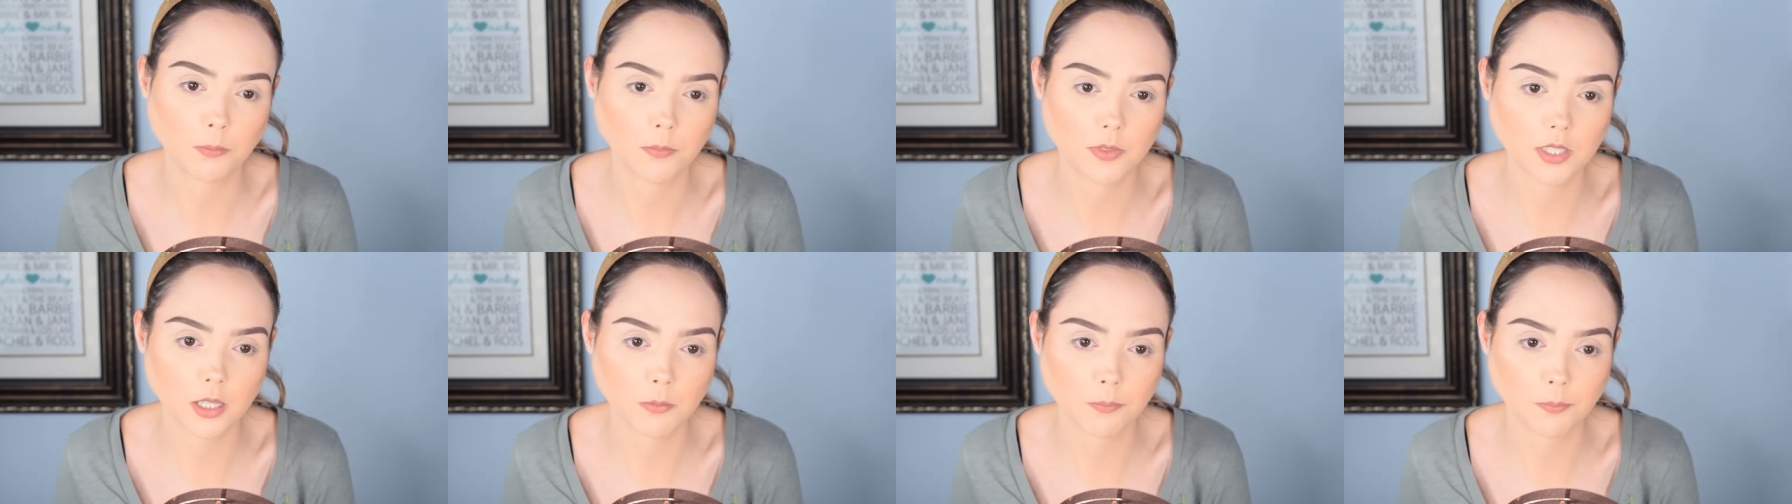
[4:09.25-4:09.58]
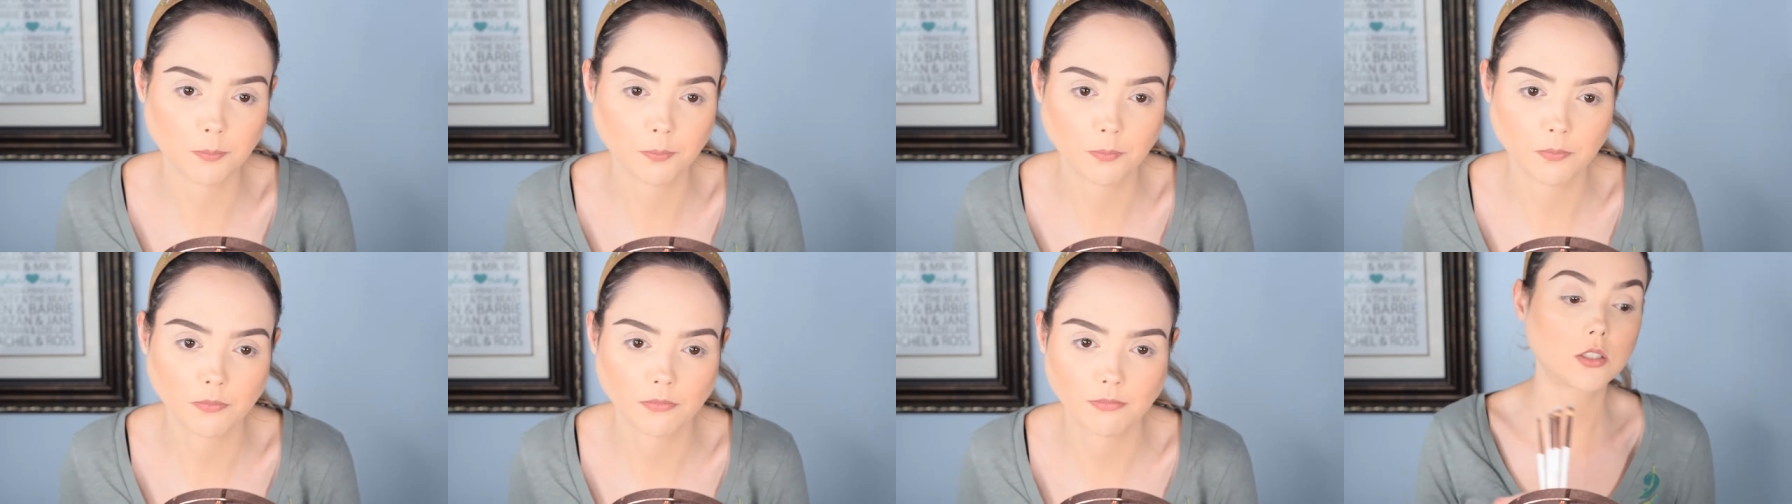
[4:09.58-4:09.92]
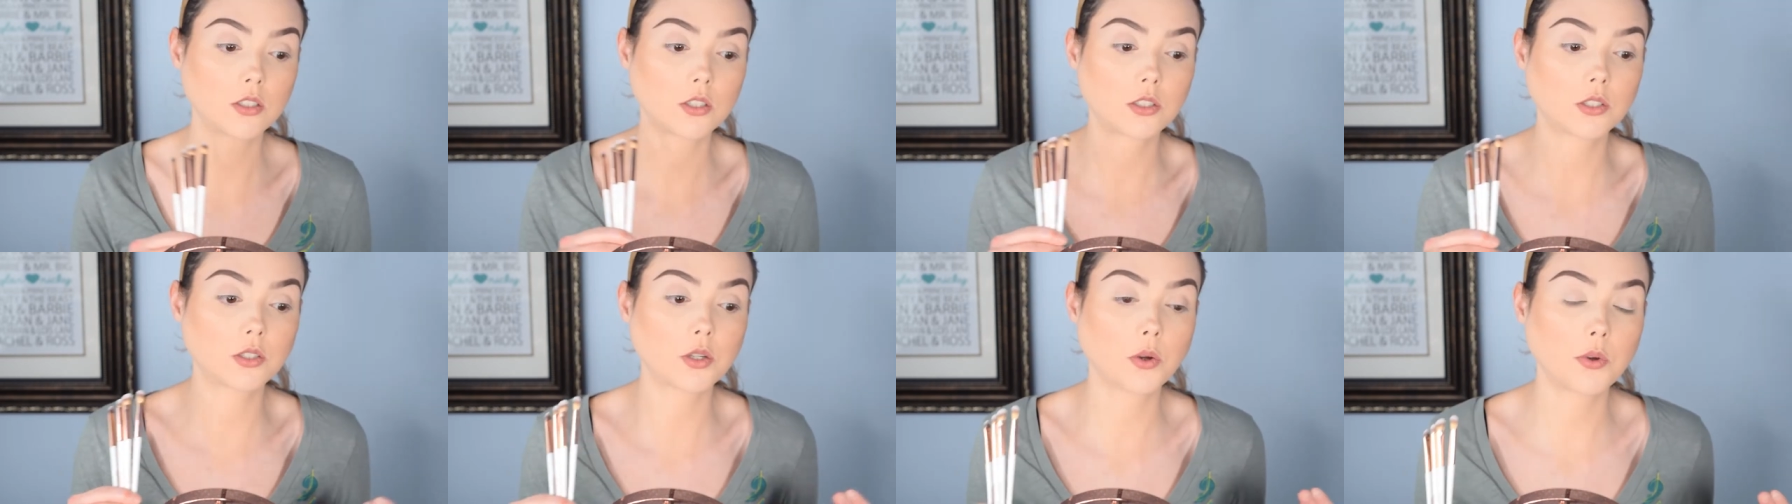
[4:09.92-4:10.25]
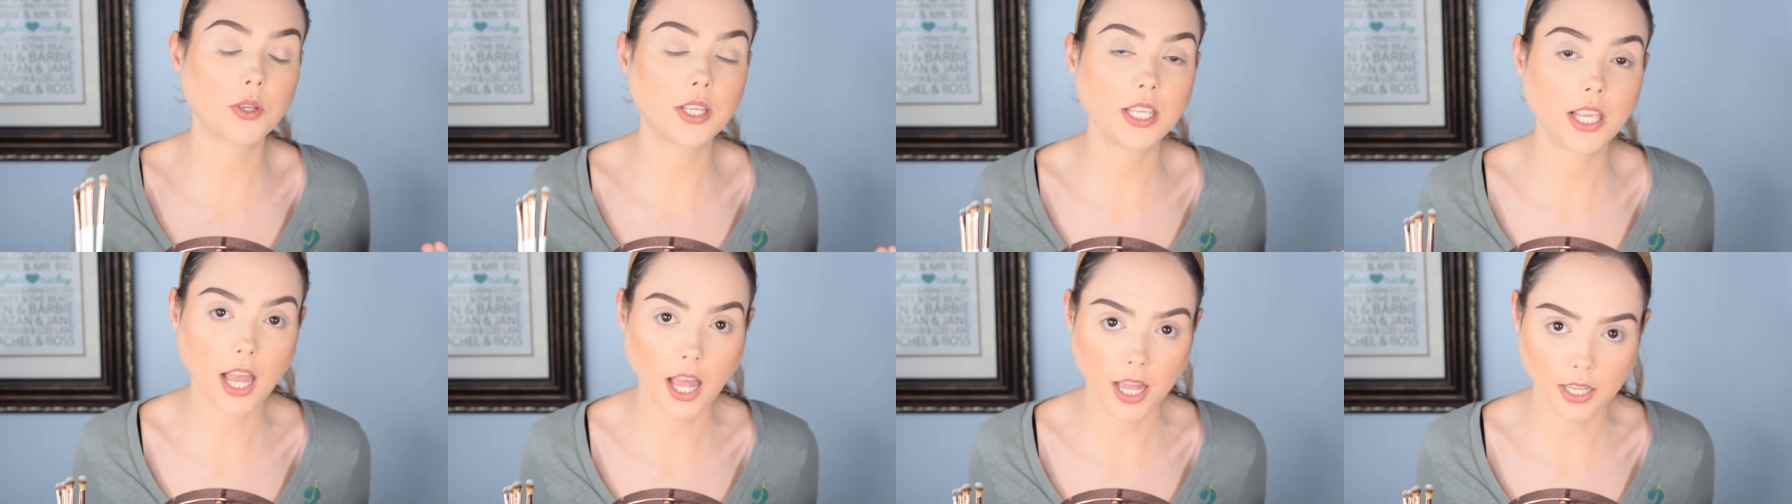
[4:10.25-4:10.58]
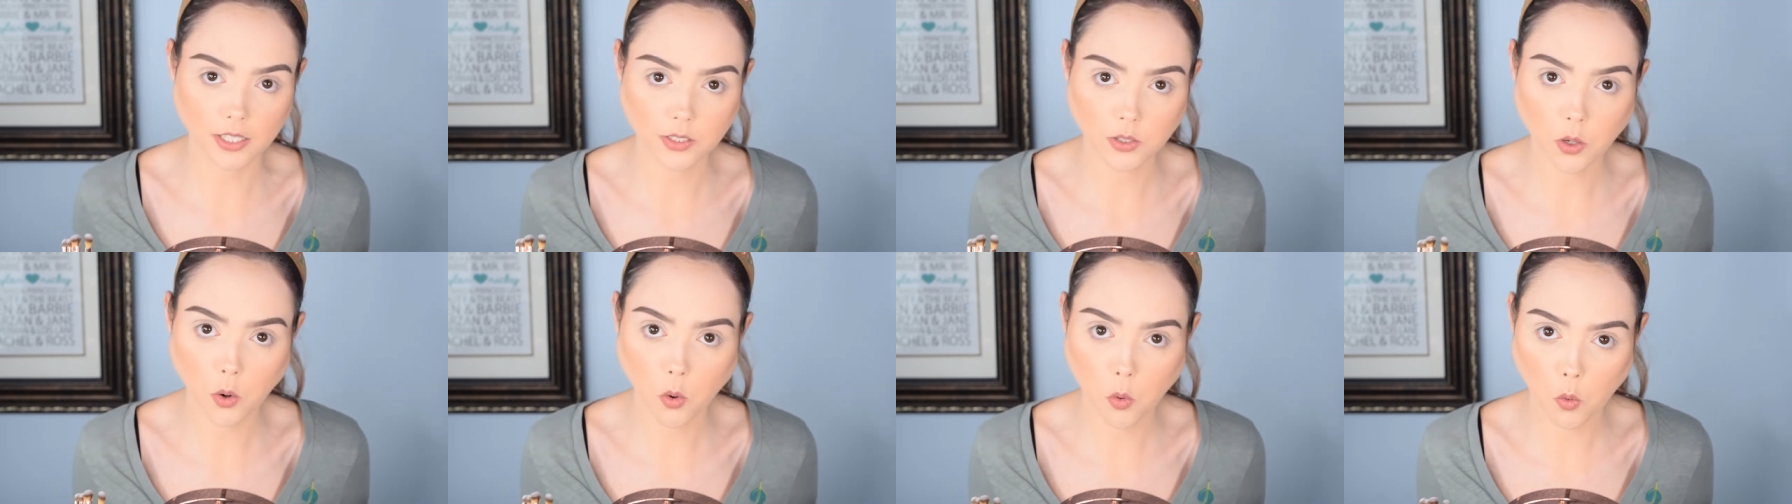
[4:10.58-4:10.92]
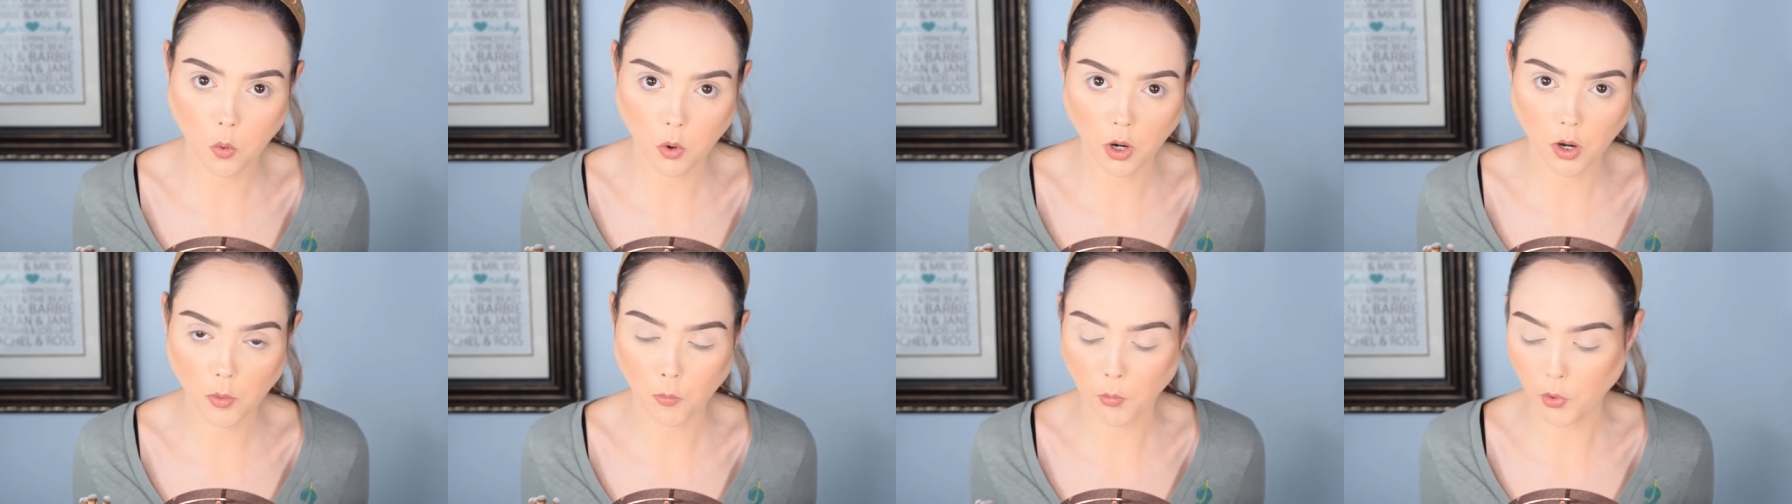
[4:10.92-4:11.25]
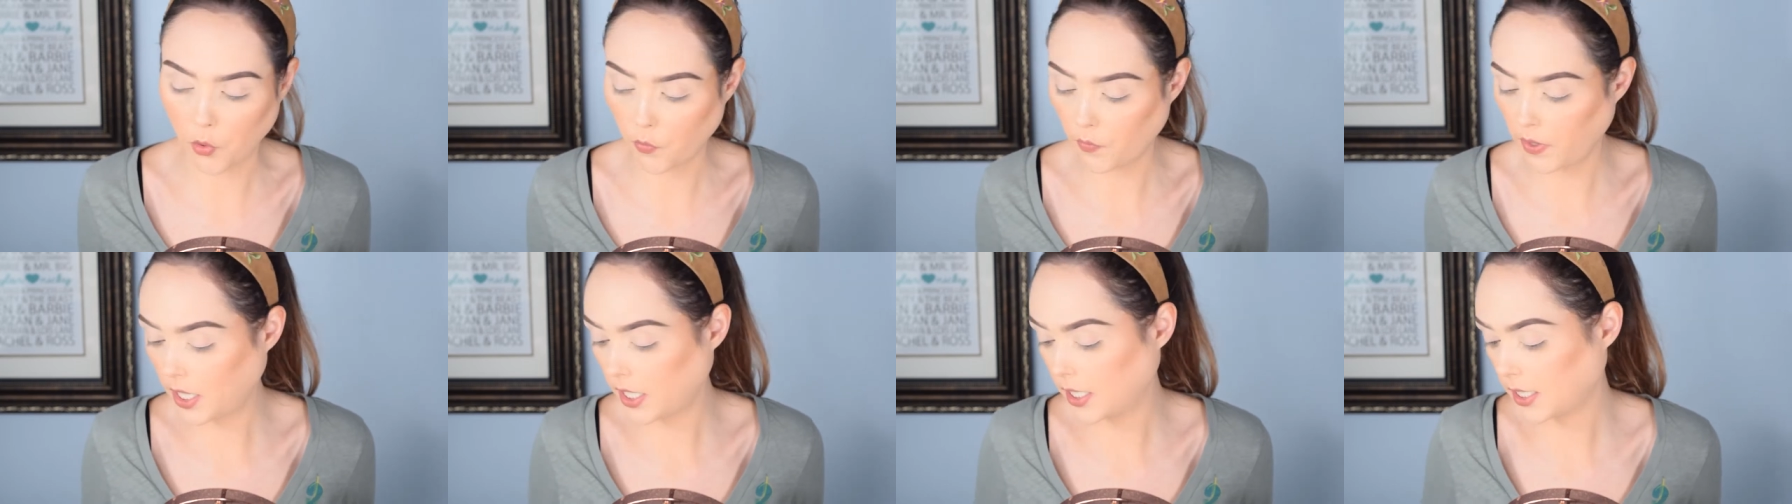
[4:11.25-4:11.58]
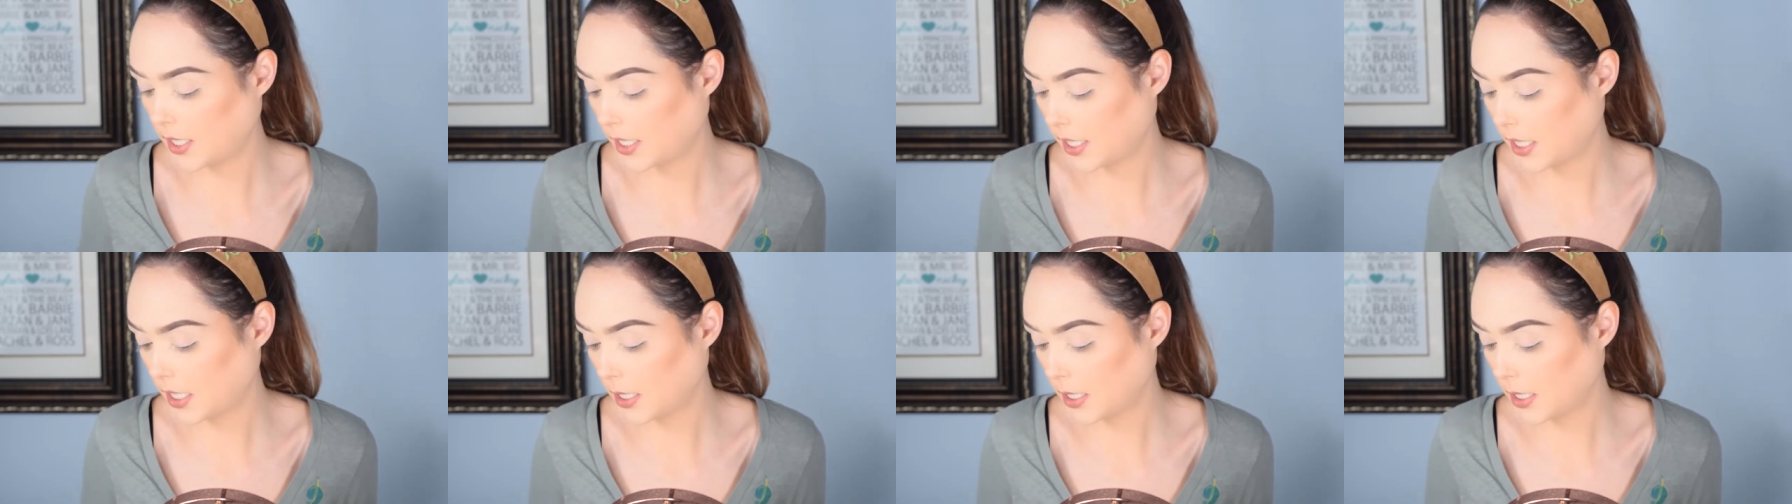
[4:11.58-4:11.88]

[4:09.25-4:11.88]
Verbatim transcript: So, so yes, horror movies.